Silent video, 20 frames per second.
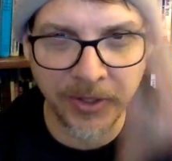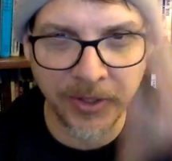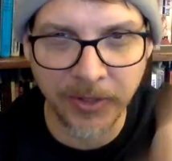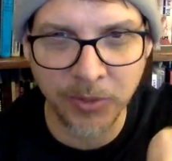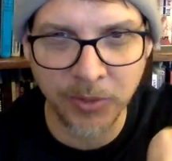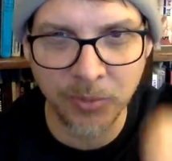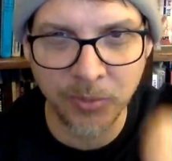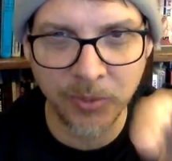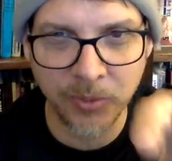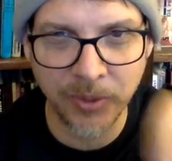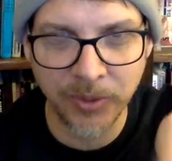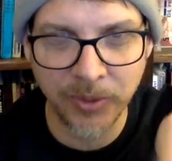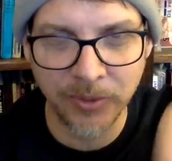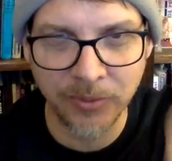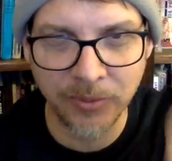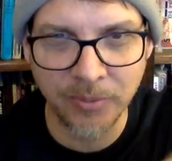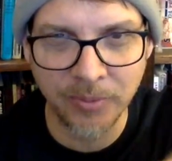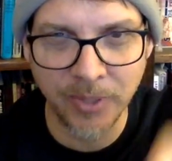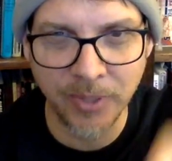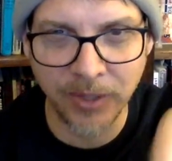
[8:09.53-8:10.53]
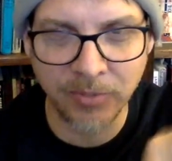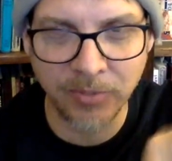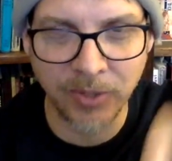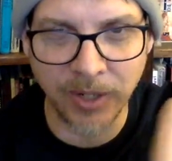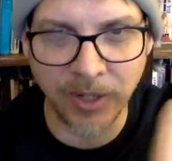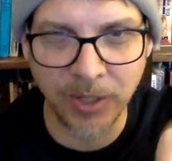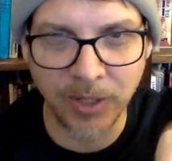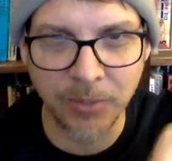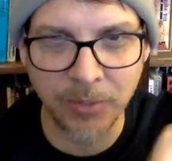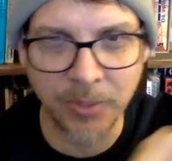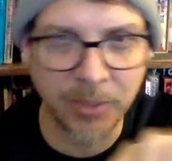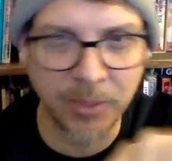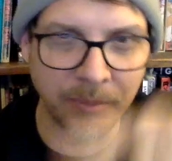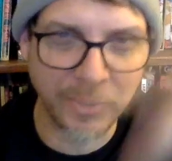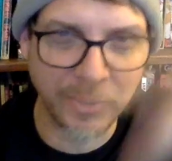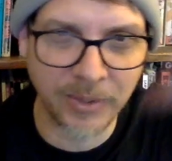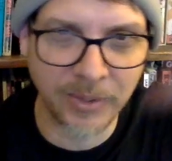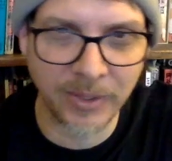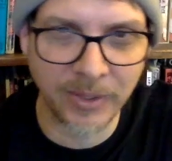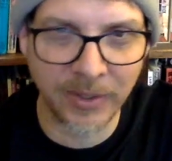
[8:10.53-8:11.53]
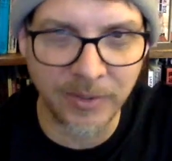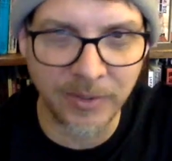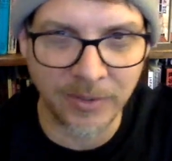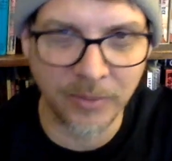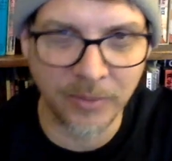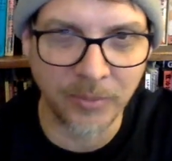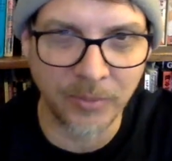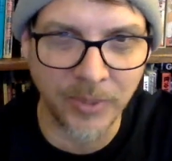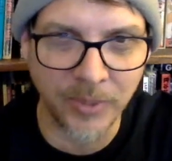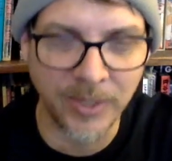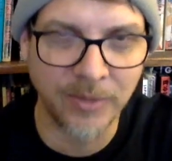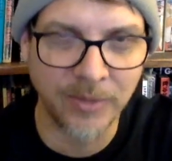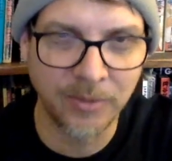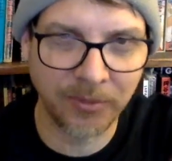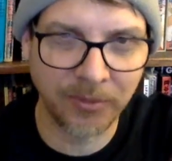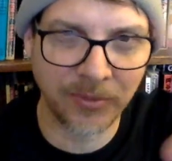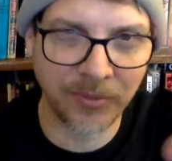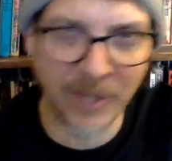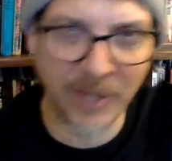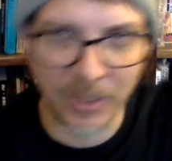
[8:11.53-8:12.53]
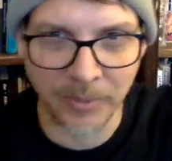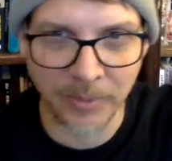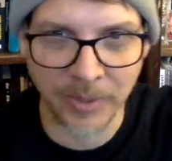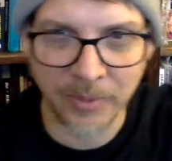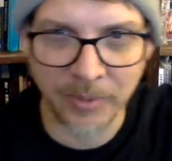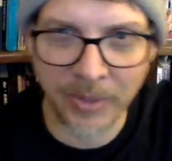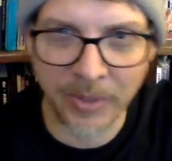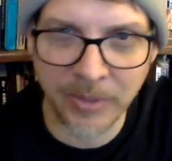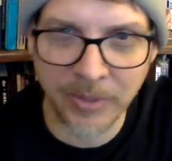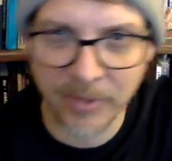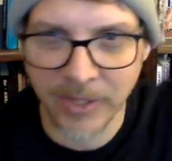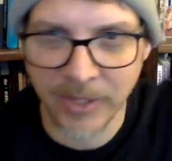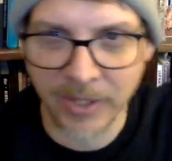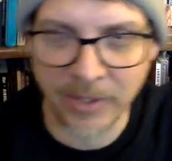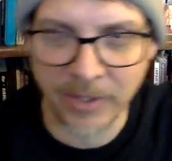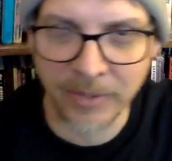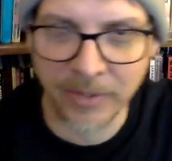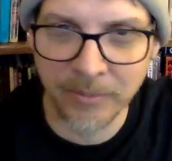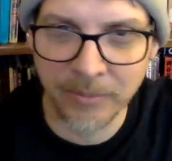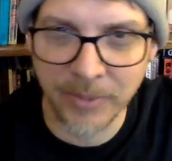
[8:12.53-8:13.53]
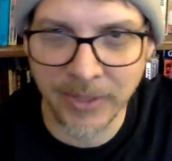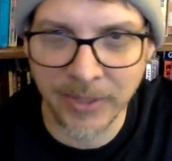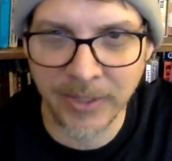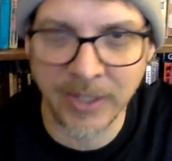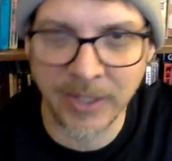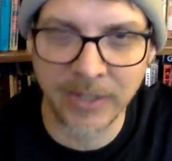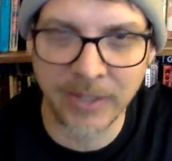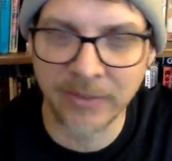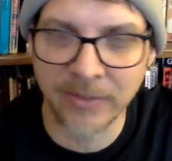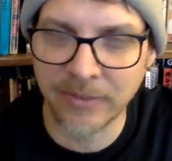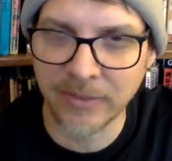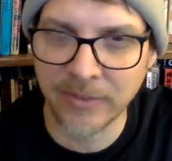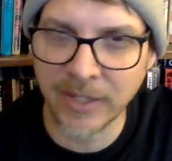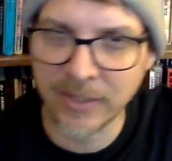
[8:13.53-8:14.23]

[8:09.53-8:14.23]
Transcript: Not the one right after Halloween, but the week following, whatever the hell week that is.